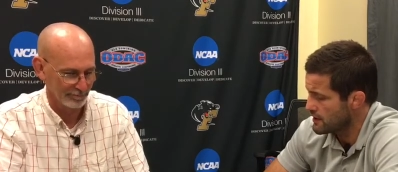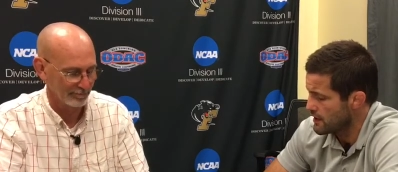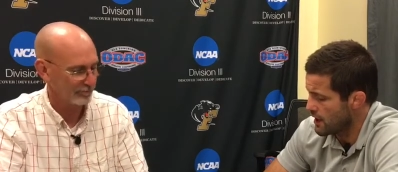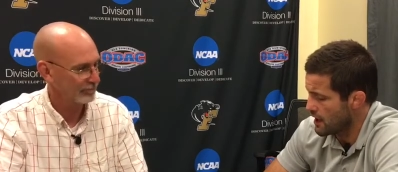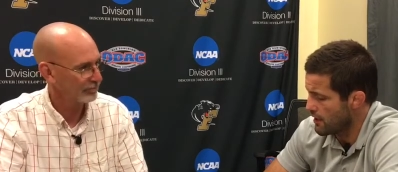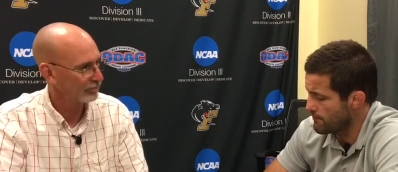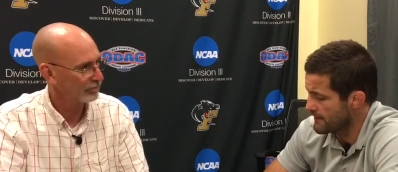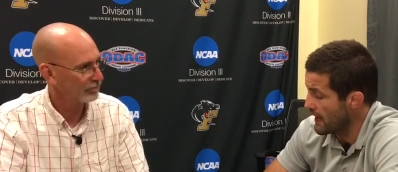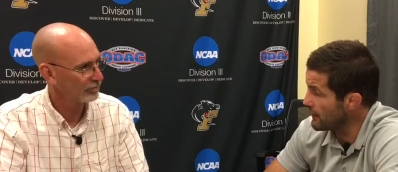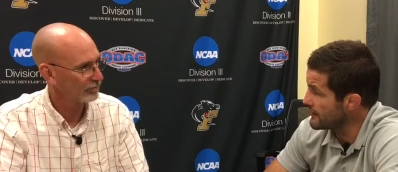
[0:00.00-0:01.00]
Speaker 1: Um,
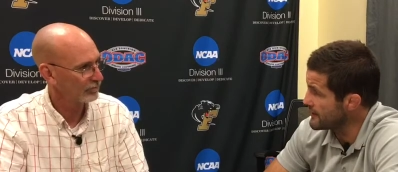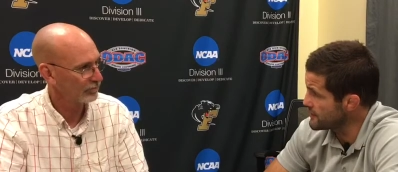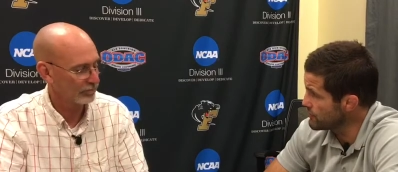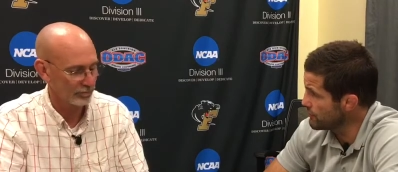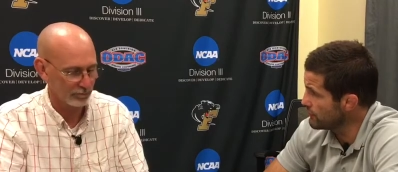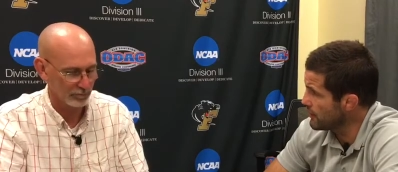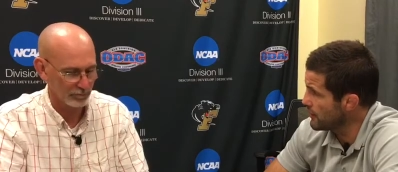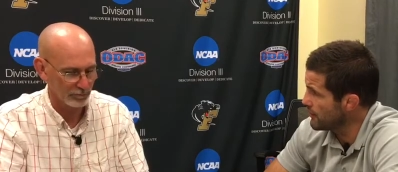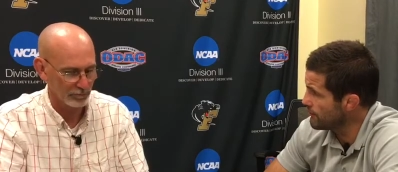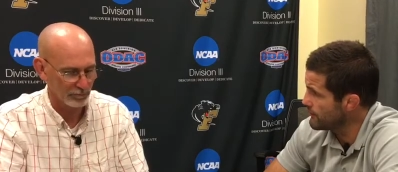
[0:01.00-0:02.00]
Gally Kissel
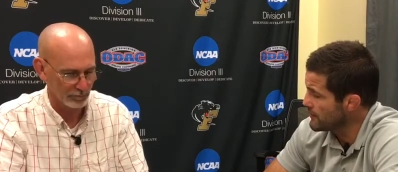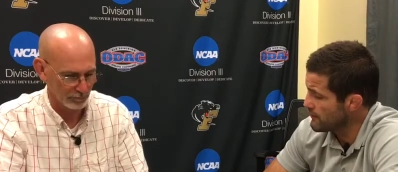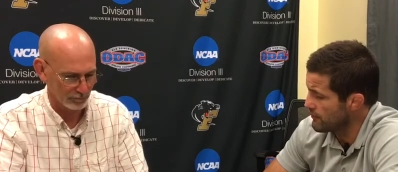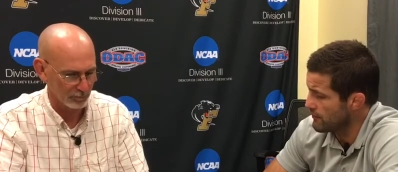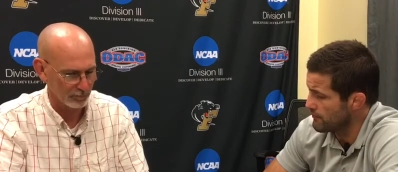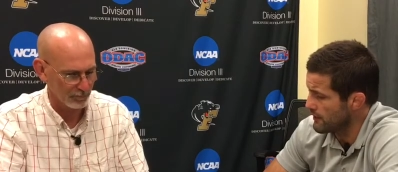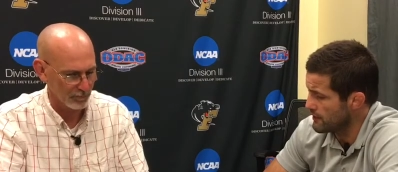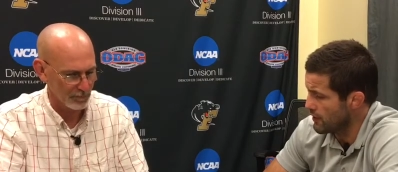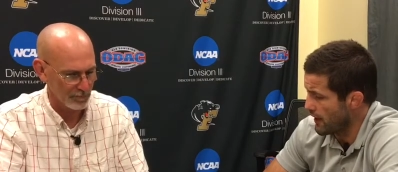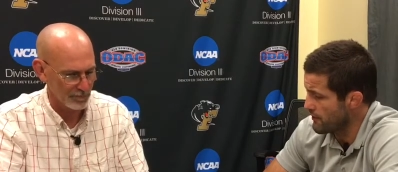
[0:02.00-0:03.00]
um, from
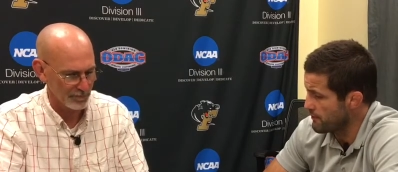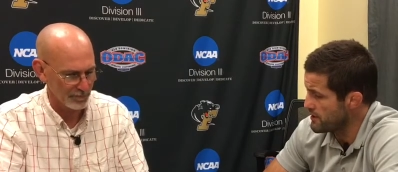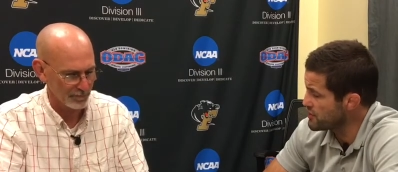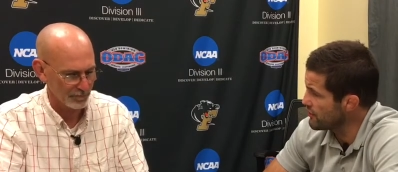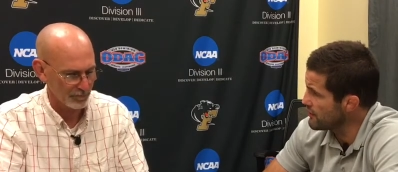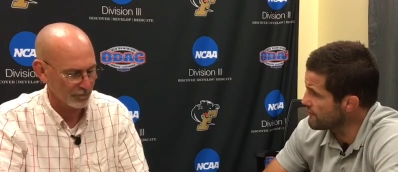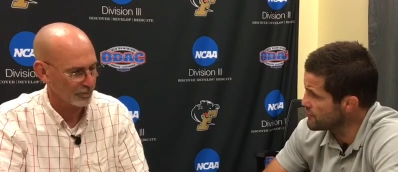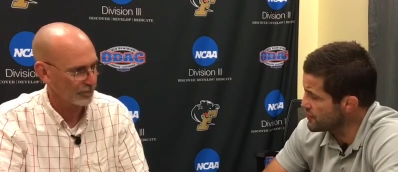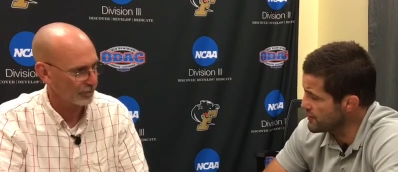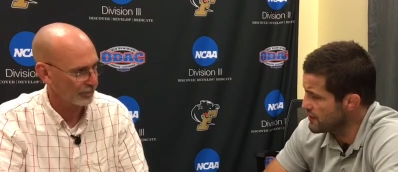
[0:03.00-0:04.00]
you know out in the beach area in
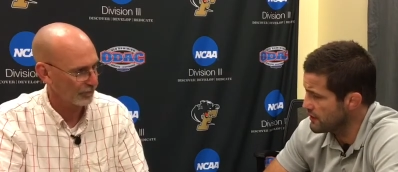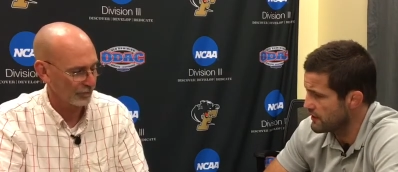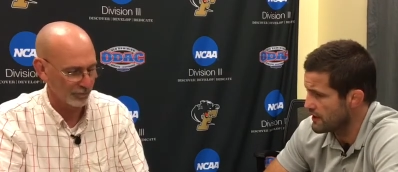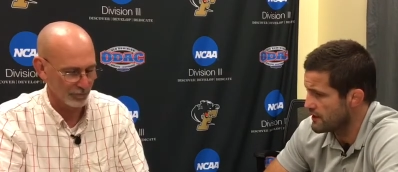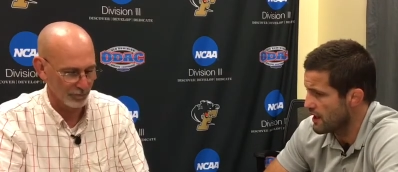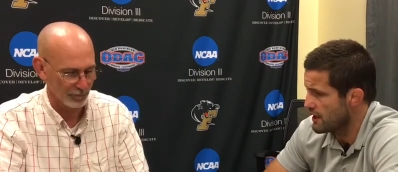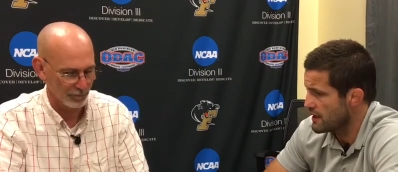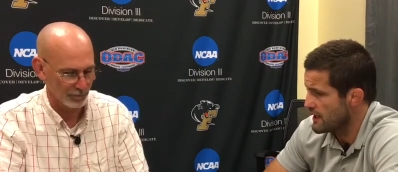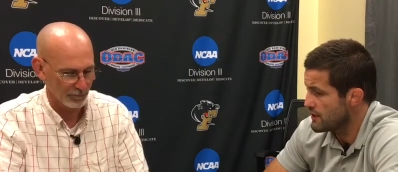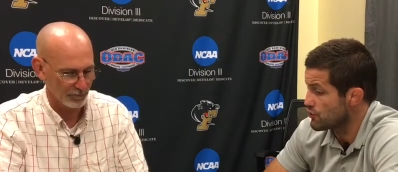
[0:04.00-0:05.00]
Virginia, and, and mm-hmm. uh,
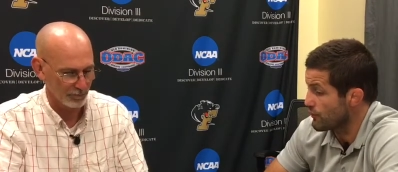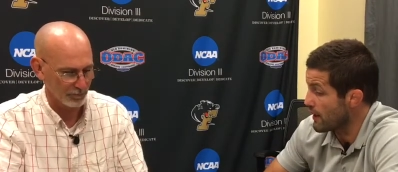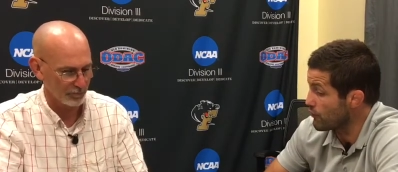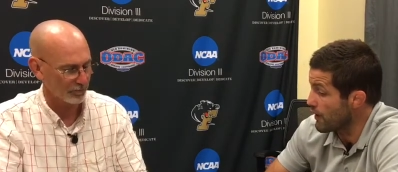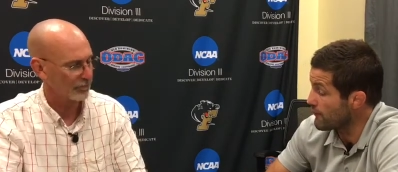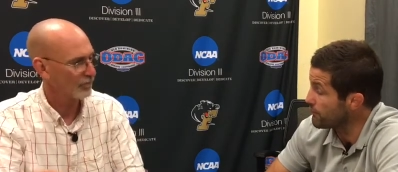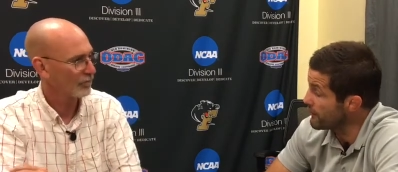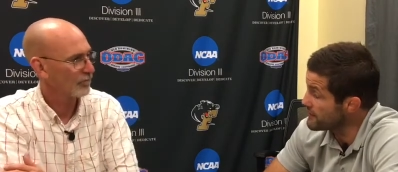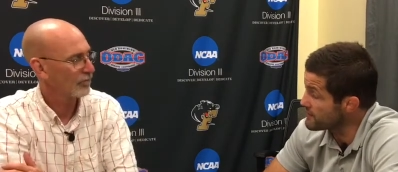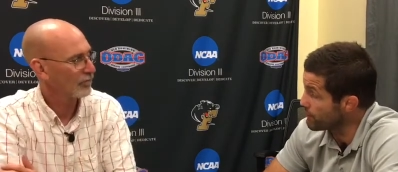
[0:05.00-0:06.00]
he's around away from
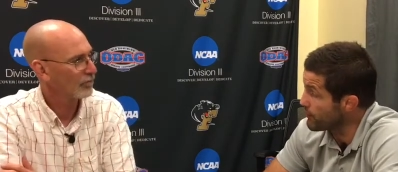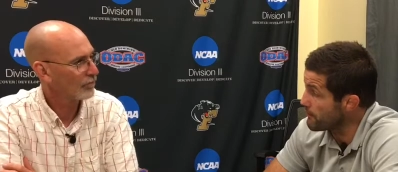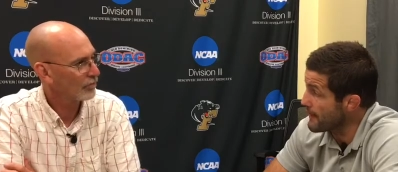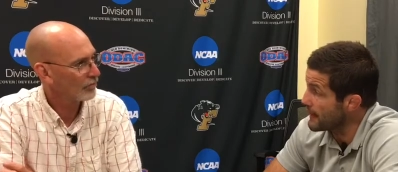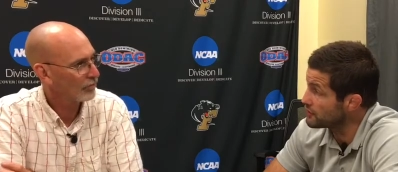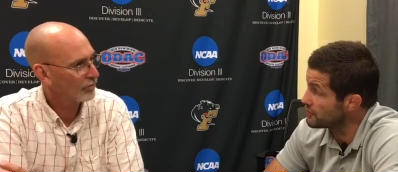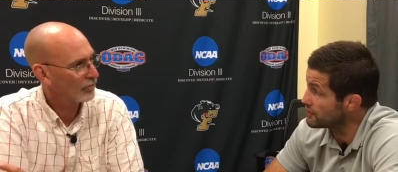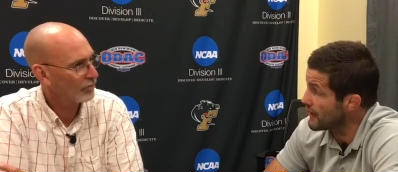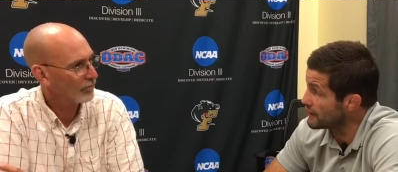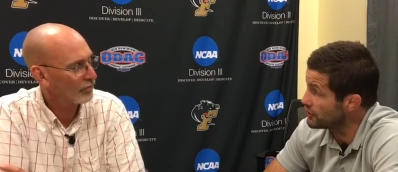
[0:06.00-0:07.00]
placing at Prep
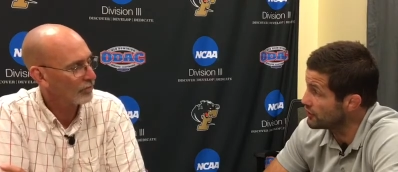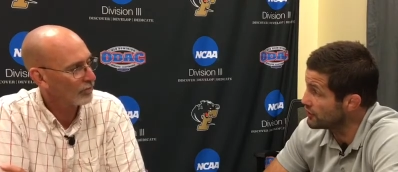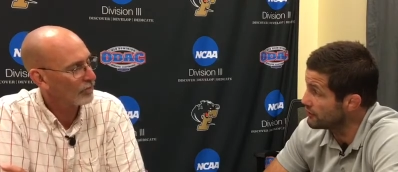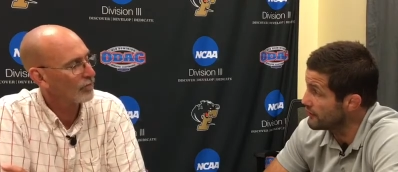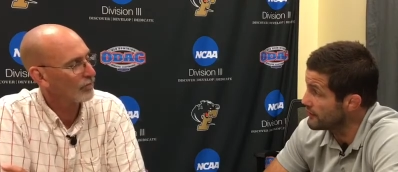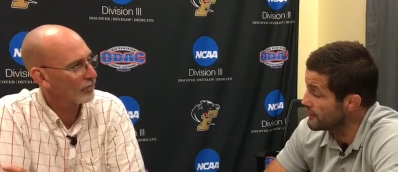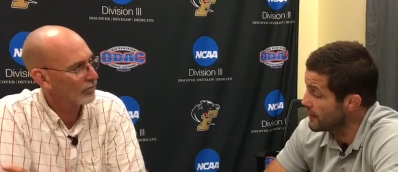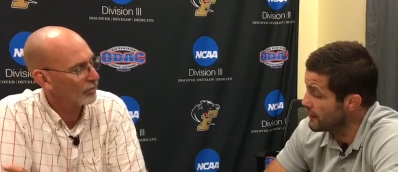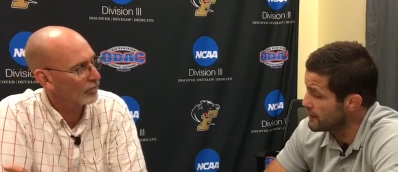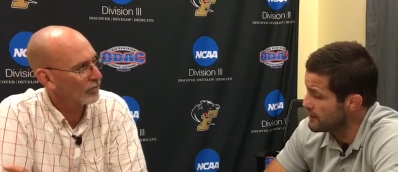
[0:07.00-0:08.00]
Nationals last year, and, and
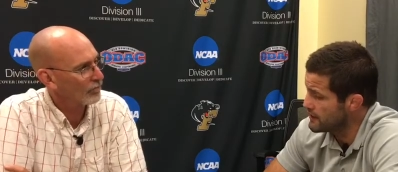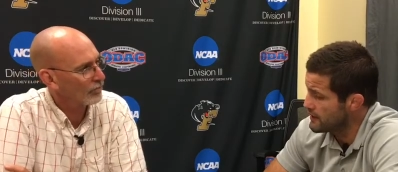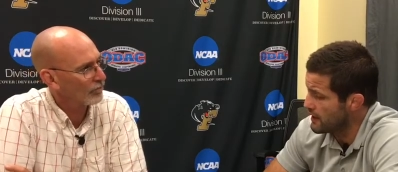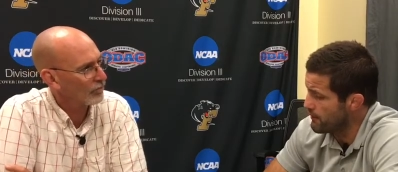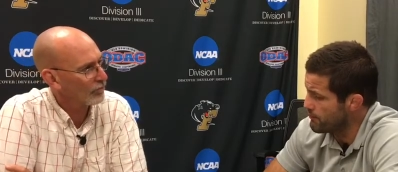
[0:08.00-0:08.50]
uh, a